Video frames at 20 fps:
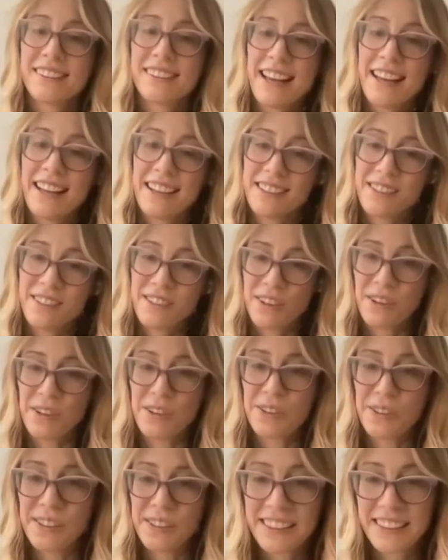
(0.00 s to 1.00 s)
And
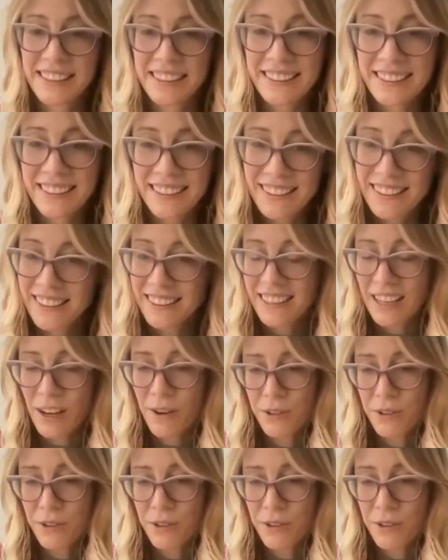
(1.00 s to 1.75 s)
so that